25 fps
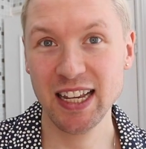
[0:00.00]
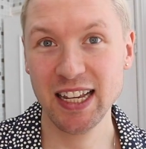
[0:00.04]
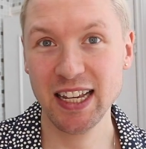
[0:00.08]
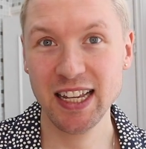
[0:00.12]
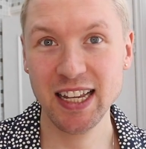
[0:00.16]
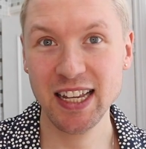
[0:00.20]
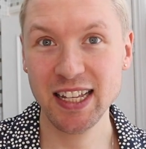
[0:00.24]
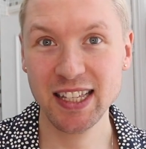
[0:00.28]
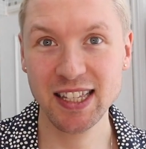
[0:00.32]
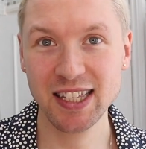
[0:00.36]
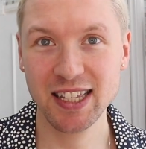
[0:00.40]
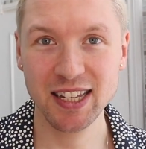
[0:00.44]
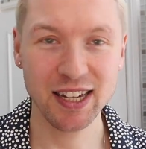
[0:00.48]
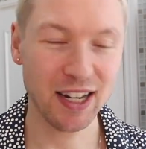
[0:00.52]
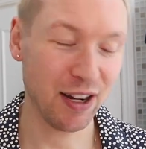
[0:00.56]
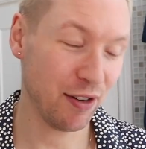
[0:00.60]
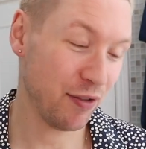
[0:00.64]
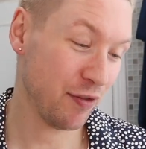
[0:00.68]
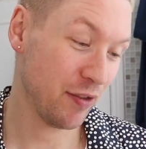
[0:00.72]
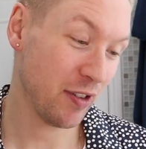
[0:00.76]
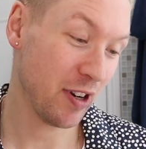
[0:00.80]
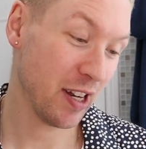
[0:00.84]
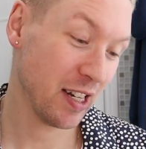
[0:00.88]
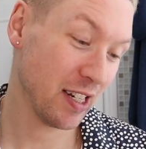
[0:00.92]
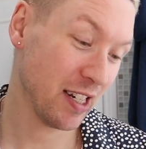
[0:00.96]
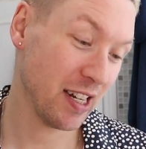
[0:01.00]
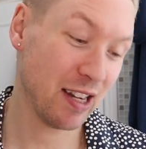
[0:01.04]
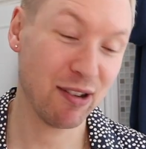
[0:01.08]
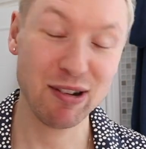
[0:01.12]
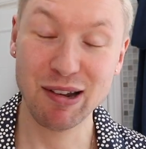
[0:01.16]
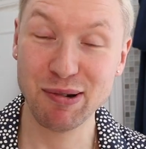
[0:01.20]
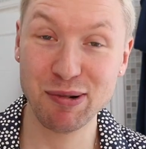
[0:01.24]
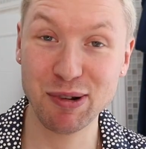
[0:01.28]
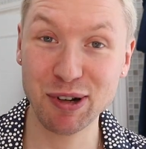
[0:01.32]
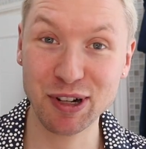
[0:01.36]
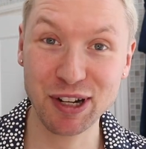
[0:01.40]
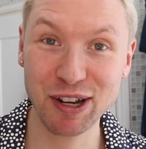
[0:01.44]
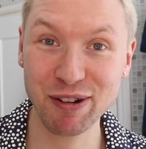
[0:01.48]
it's enough right now.
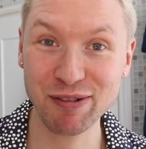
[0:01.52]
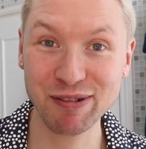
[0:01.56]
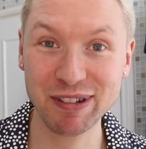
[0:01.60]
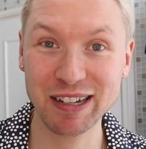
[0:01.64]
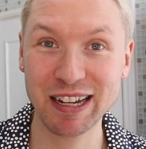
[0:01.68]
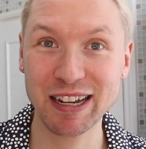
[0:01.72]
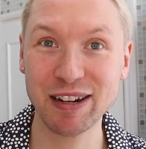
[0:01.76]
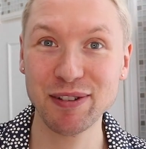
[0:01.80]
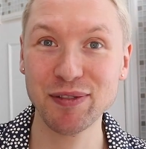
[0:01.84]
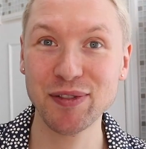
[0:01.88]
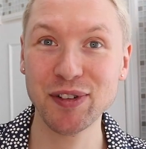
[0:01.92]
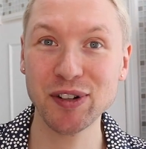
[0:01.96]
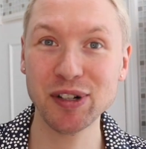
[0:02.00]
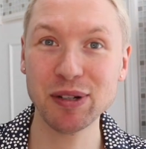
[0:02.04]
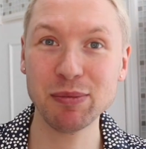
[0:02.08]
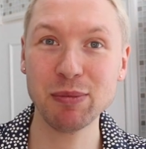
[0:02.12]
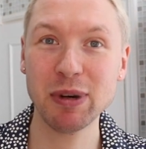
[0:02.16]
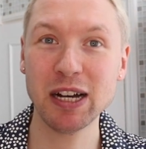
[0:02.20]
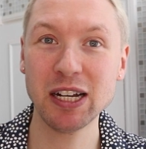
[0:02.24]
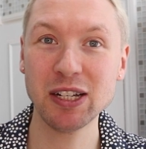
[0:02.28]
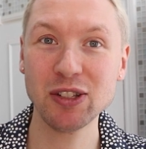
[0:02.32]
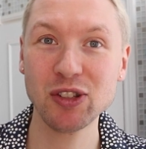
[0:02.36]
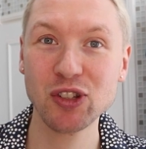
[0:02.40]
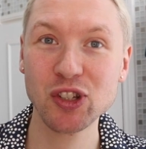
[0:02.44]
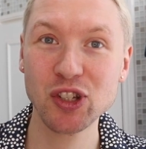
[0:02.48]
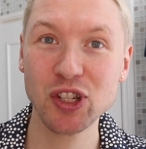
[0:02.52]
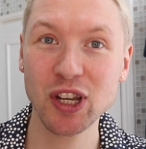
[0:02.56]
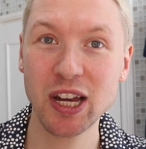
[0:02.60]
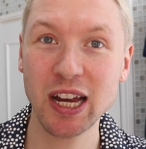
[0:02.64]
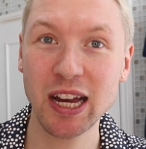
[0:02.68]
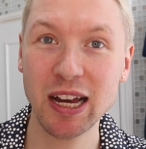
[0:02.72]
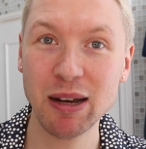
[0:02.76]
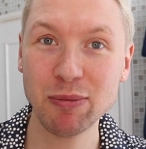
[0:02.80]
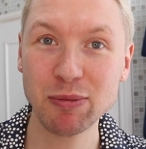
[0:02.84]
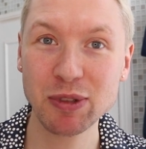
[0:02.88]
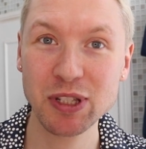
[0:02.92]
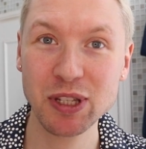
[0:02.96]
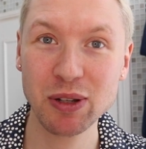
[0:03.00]
I'm not going out very much,
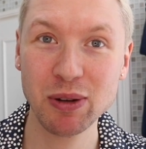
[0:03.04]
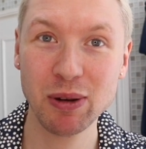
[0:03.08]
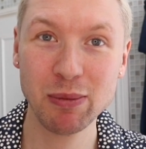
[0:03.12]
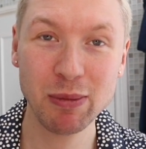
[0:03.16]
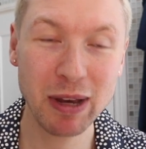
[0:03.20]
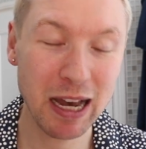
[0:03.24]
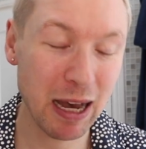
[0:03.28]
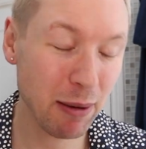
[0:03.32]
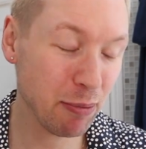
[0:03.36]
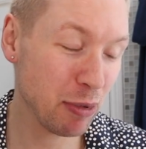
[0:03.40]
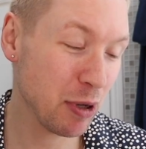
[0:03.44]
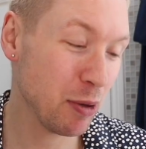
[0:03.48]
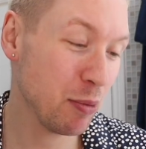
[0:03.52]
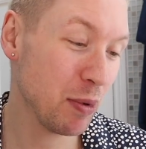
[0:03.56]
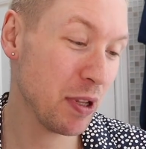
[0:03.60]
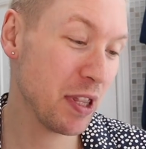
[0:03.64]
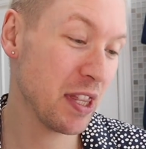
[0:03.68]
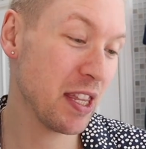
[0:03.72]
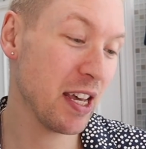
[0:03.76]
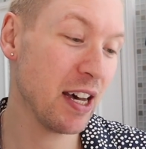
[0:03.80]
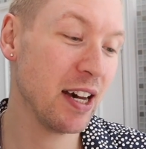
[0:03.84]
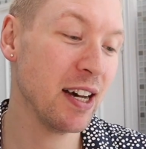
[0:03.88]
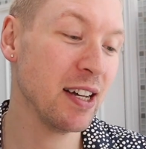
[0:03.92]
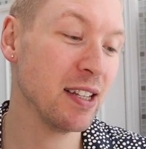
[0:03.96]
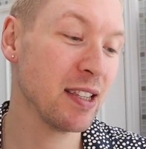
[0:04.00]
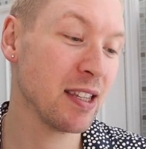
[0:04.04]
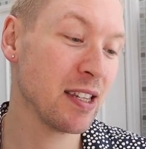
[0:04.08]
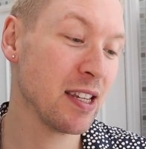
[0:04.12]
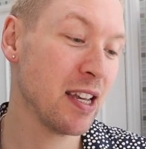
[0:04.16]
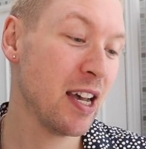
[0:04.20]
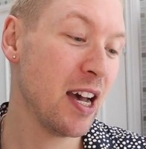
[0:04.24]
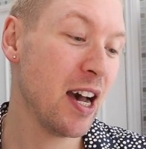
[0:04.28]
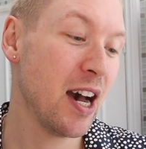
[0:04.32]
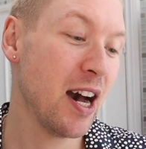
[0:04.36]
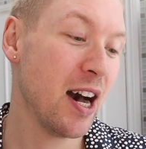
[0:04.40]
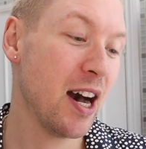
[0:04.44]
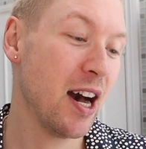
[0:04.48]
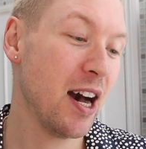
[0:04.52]
so I'm happy with that.
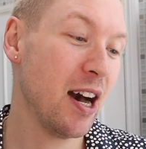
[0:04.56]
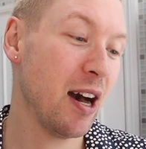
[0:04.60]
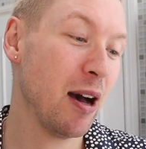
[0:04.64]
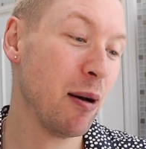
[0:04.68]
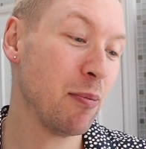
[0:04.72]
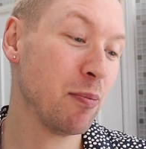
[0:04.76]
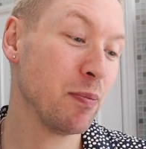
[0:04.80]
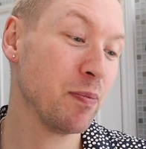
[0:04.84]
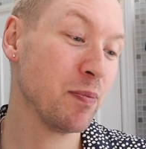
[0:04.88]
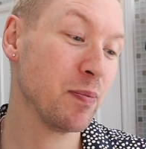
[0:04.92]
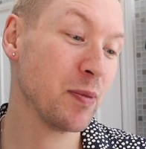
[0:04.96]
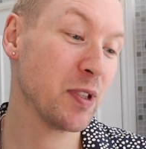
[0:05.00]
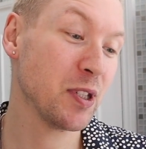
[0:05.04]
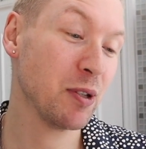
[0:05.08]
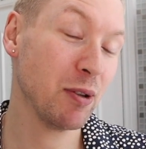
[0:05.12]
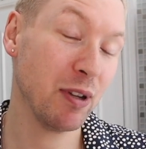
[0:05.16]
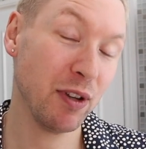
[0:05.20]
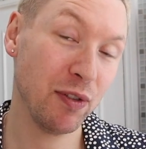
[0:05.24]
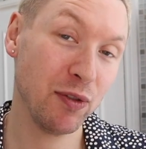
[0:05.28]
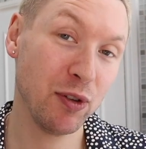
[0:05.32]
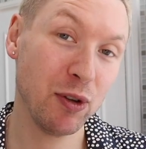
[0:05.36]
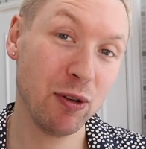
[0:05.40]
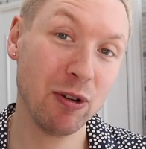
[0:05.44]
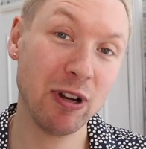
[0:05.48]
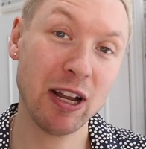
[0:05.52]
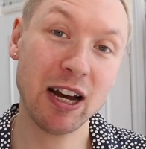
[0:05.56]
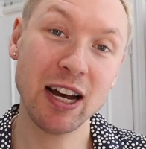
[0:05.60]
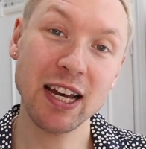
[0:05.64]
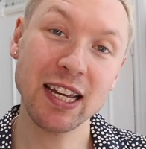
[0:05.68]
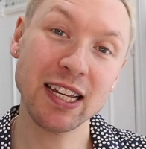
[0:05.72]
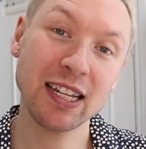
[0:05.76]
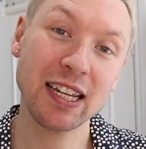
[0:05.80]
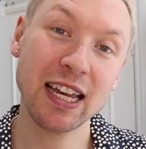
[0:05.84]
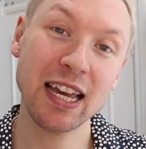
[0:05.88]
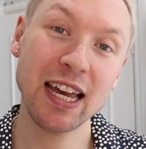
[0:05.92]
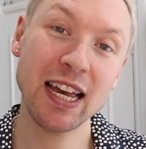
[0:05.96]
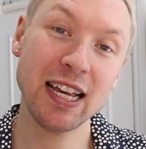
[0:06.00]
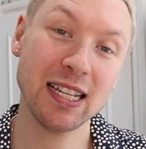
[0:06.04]
So if you
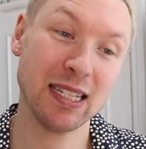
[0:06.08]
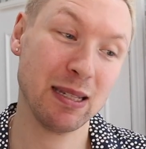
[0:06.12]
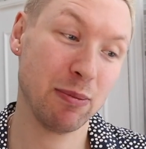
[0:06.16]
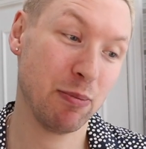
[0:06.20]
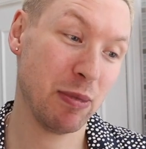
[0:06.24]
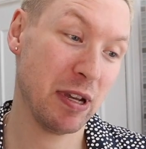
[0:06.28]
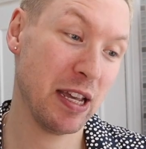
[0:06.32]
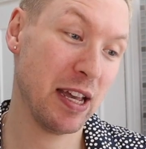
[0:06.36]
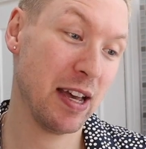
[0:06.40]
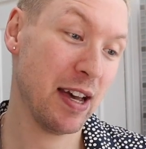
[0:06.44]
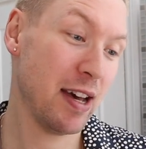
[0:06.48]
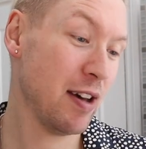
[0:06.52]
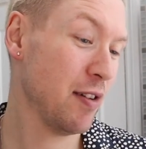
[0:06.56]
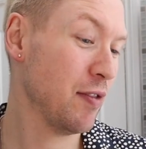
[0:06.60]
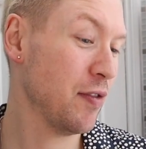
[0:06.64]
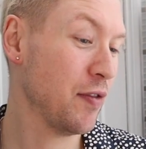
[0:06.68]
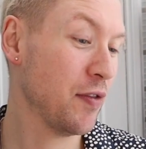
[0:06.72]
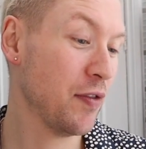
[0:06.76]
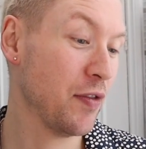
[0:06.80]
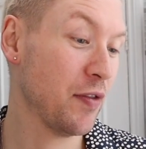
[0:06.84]
like SPF